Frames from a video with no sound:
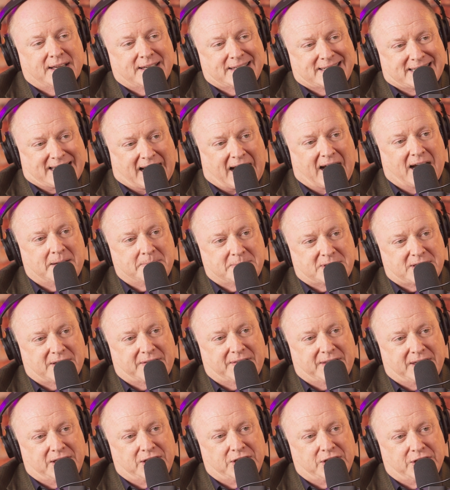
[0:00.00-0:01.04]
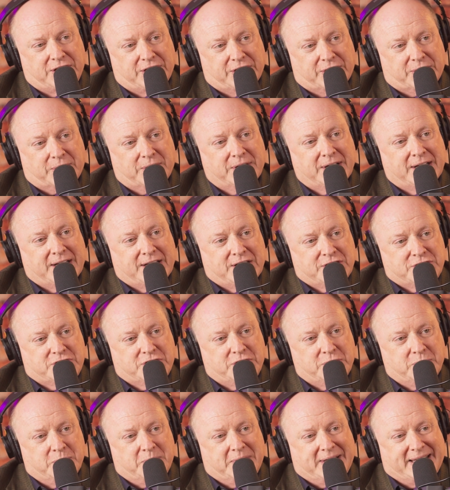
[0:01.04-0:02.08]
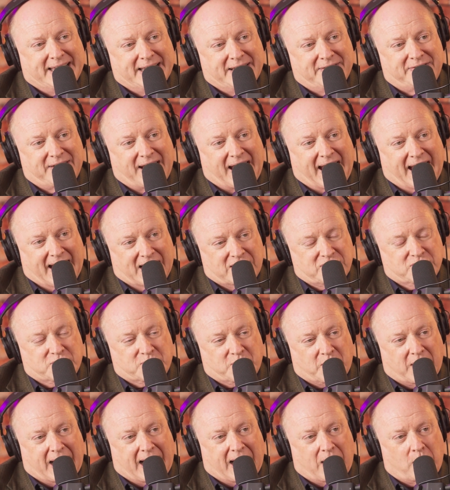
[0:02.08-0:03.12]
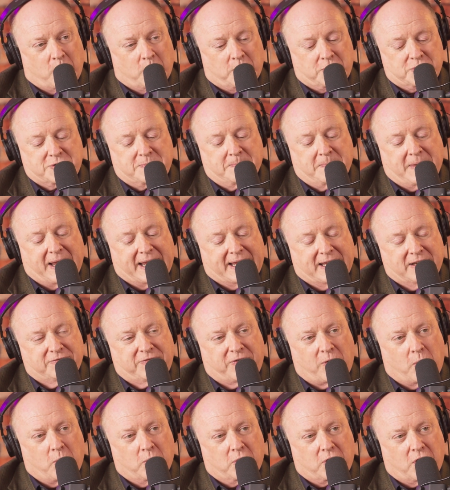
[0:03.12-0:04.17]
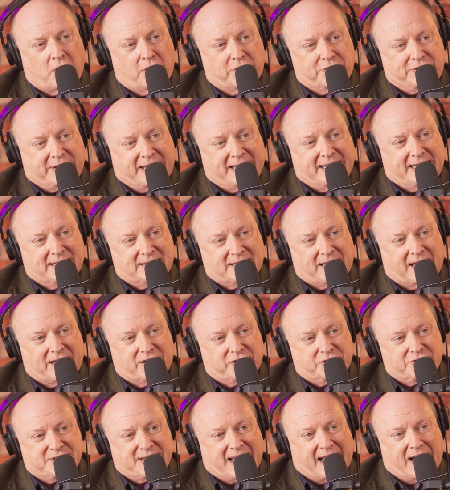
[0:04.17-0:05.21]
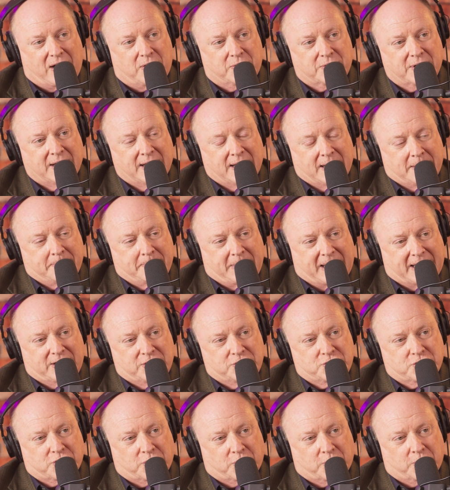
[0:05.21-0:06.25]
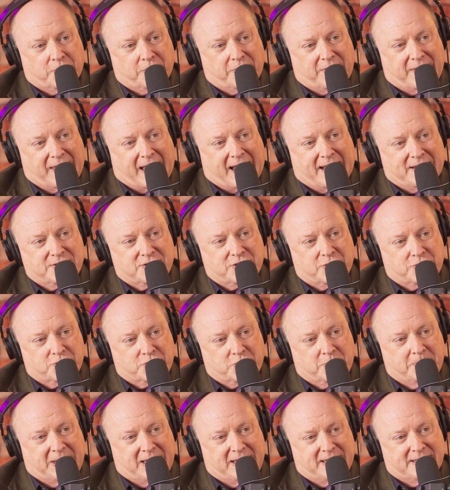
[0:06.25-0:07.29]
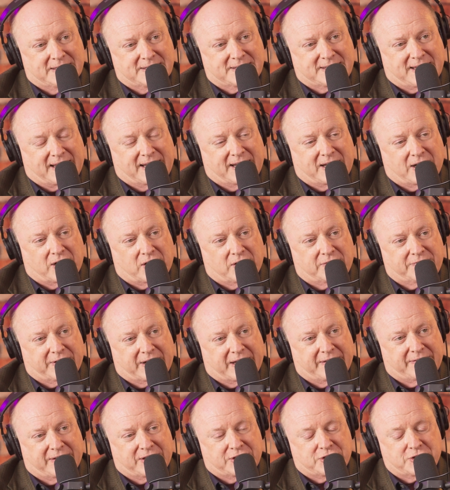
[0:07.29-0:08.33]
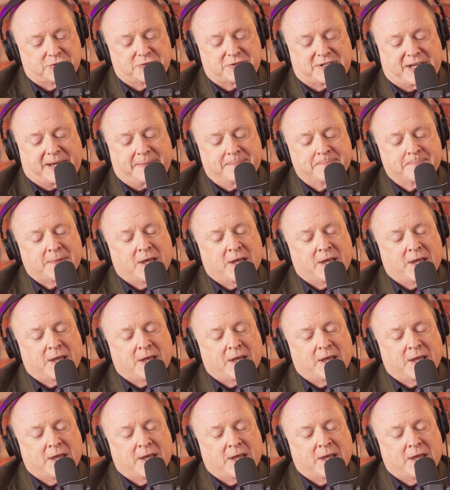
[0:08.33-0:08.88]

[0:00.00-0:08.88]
times of the year to give extra hours, making phone calls, getting letters out, making sure that social media is taken care of for Giving Tuesday.